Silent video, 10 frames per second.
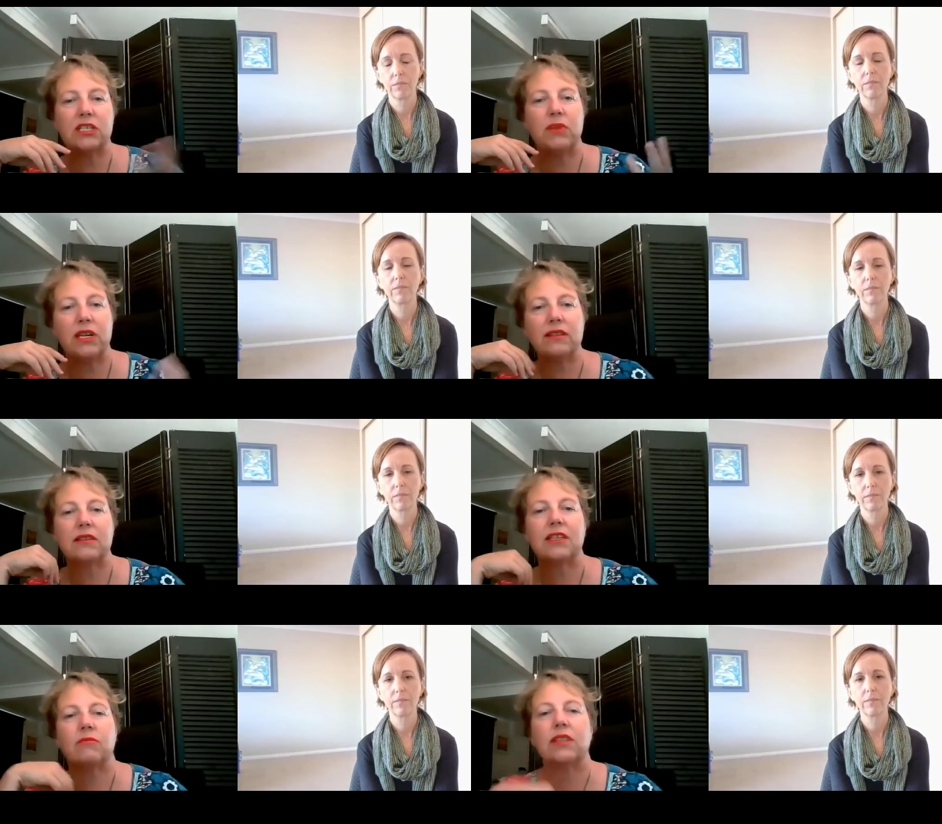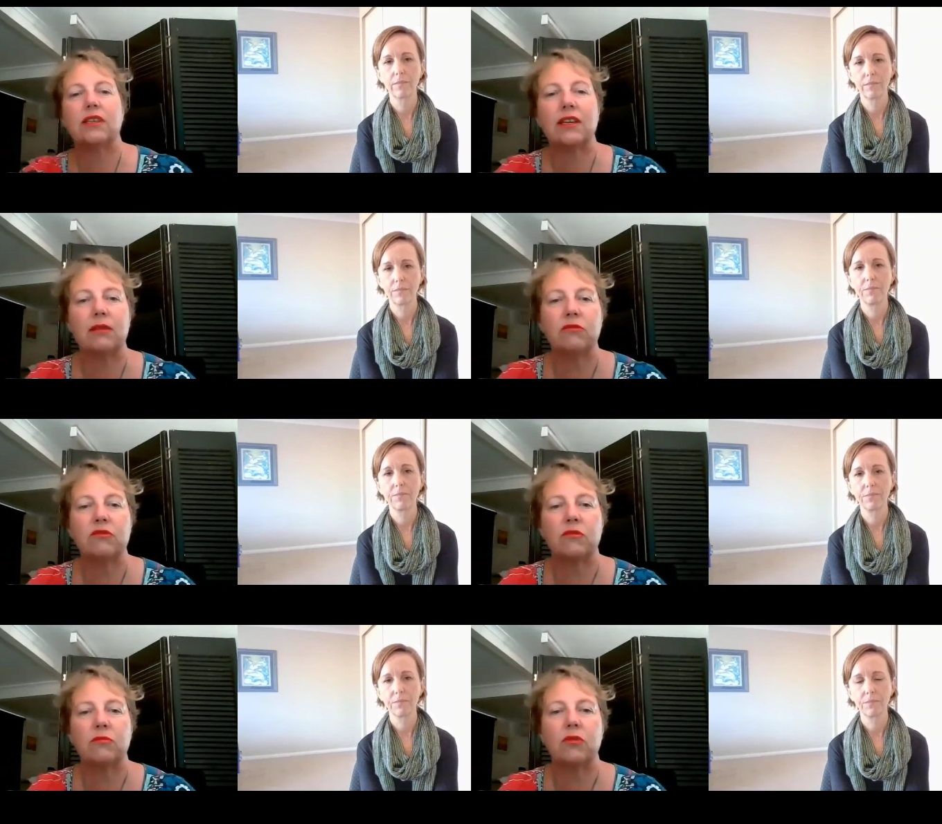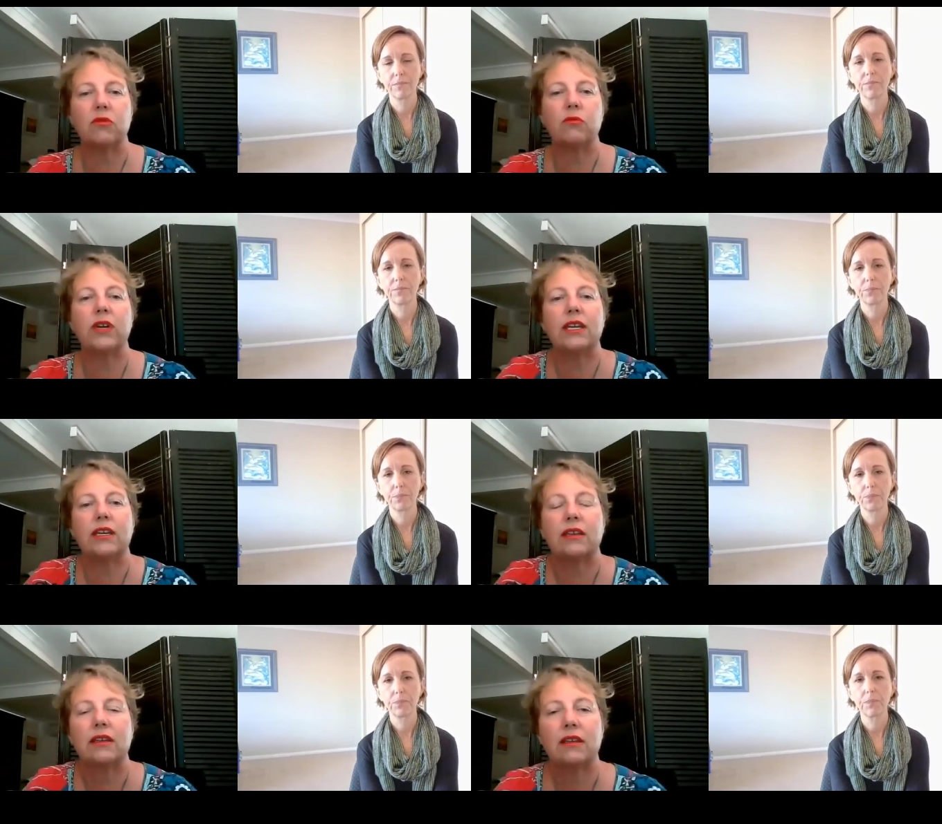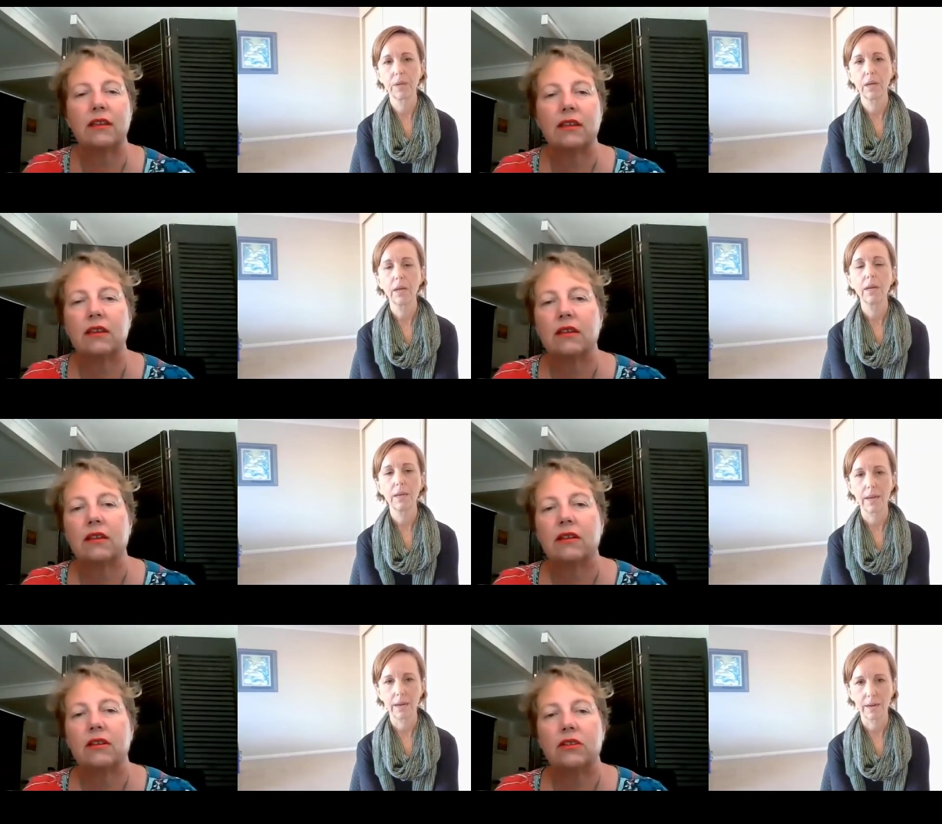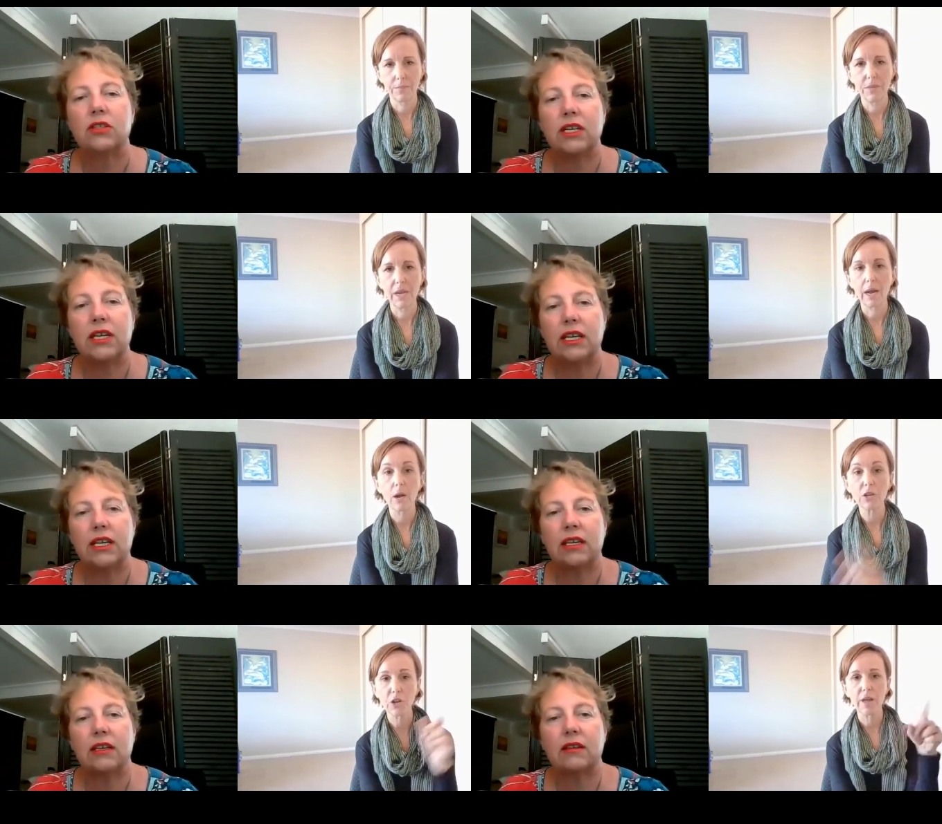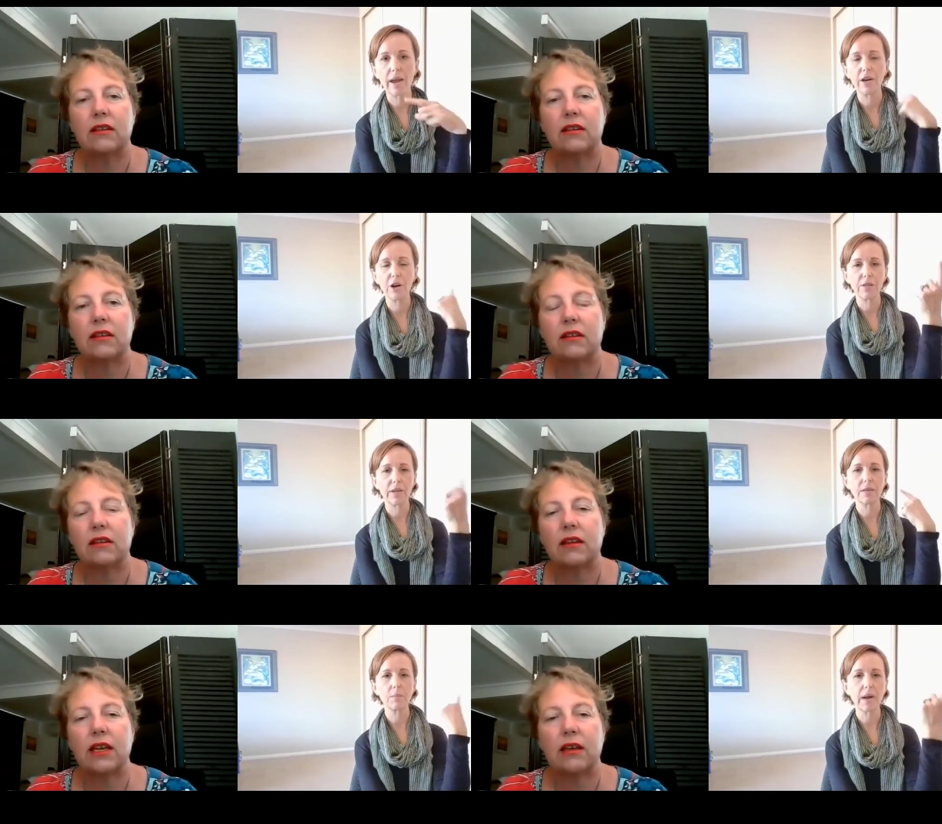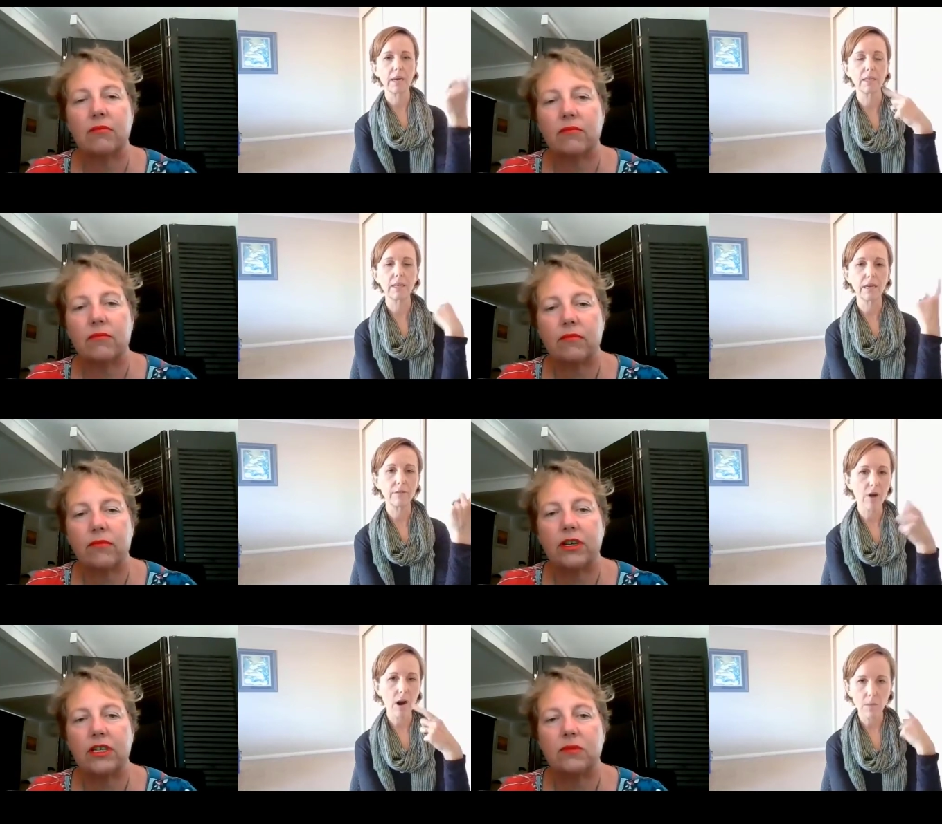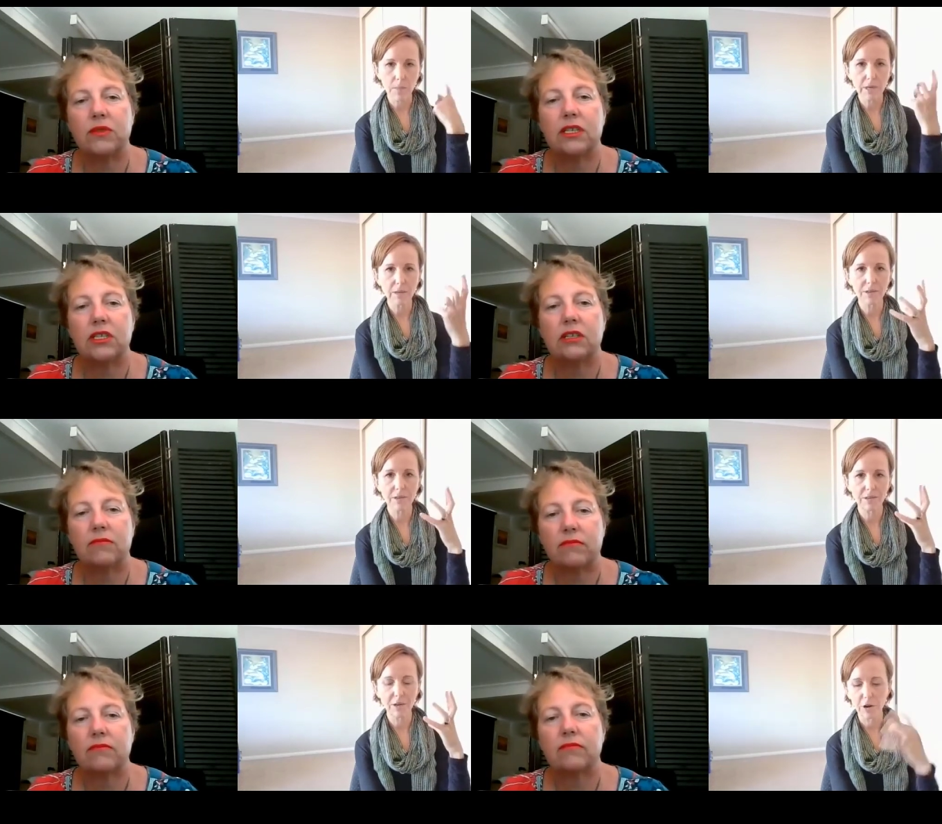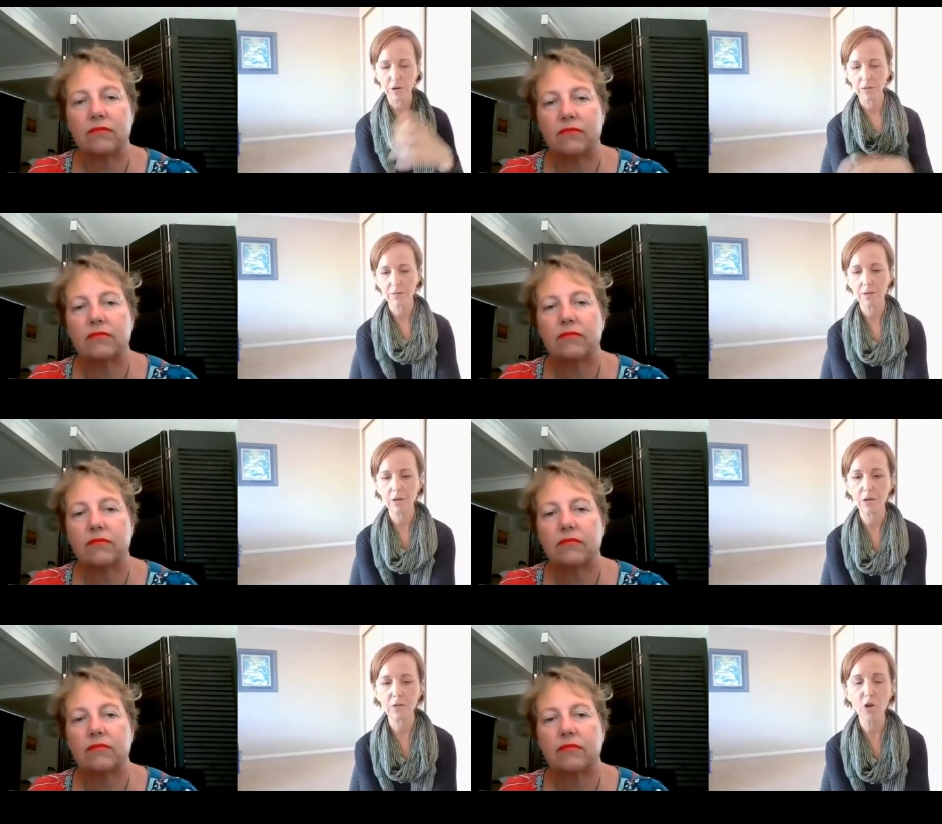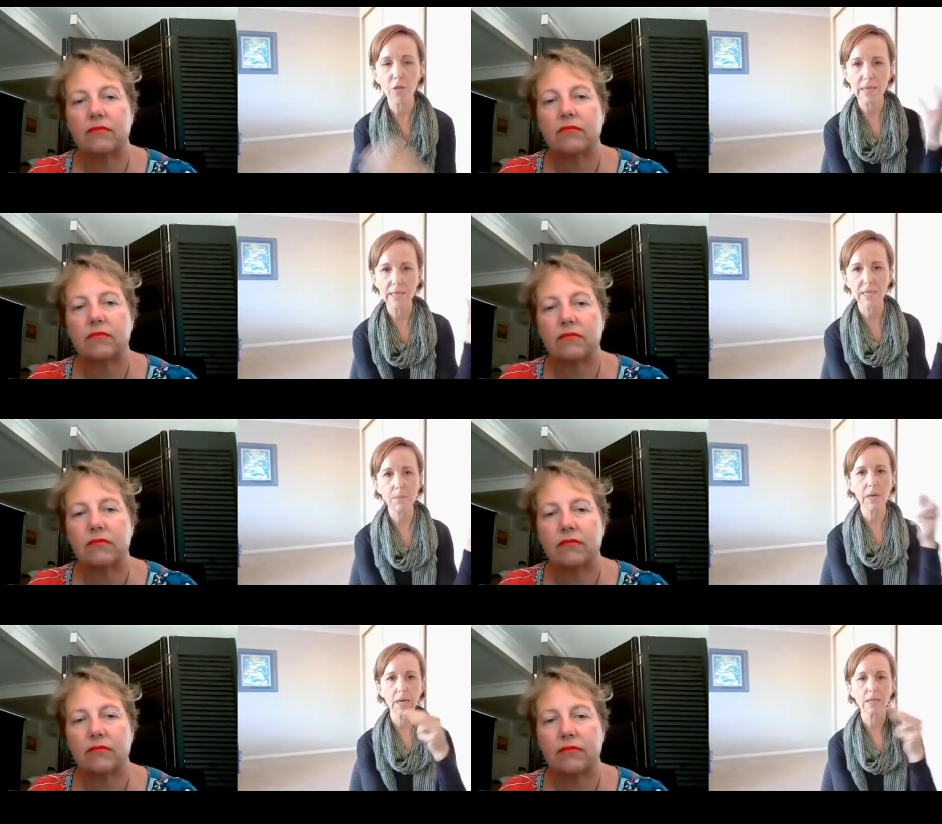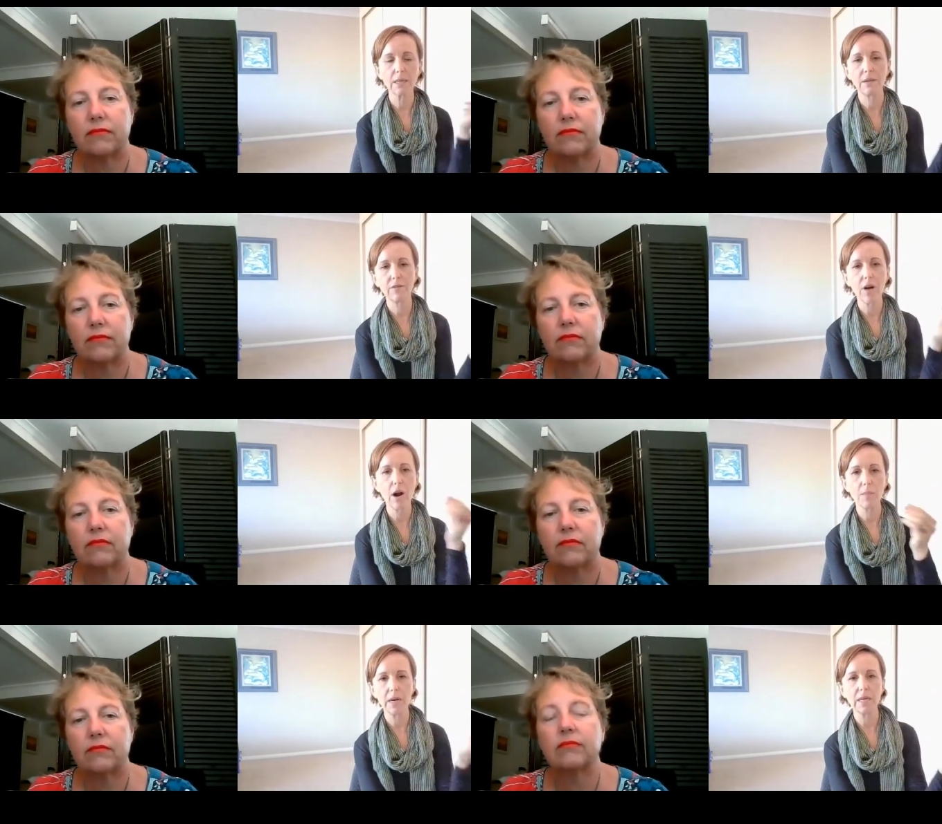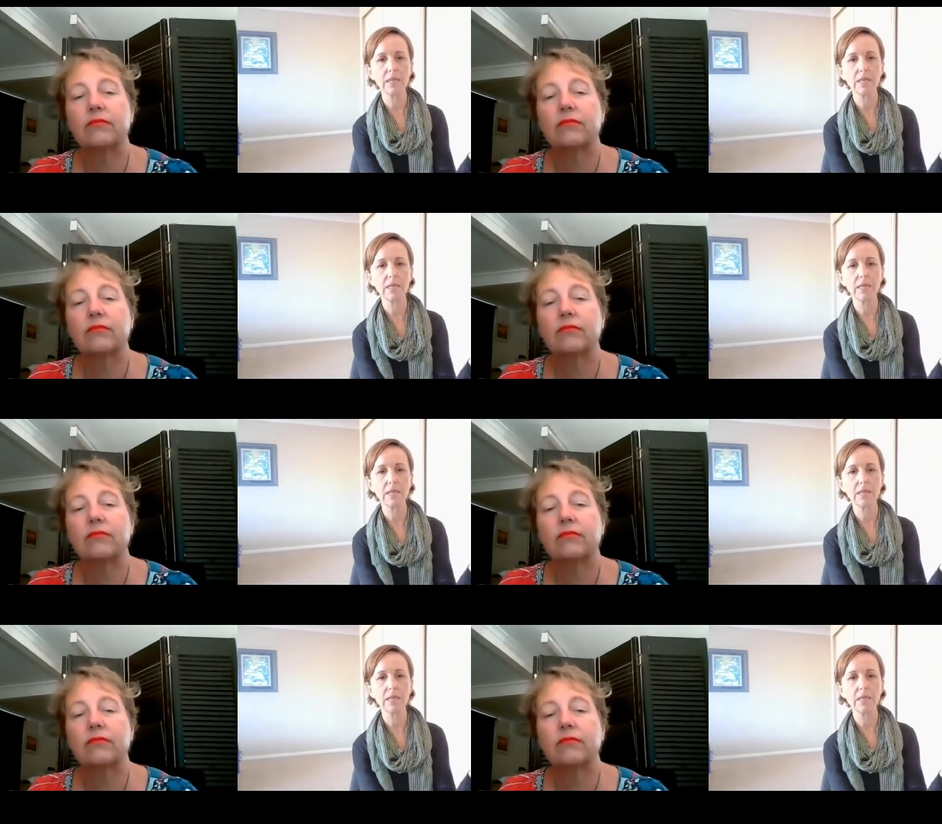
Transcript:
Speaker 1: better than someone that comes mm. from a weak
Speaker 2: yeah genetic yeah. so that you know that's um, impacting the environment you know you, have got that stimulus the environment mm.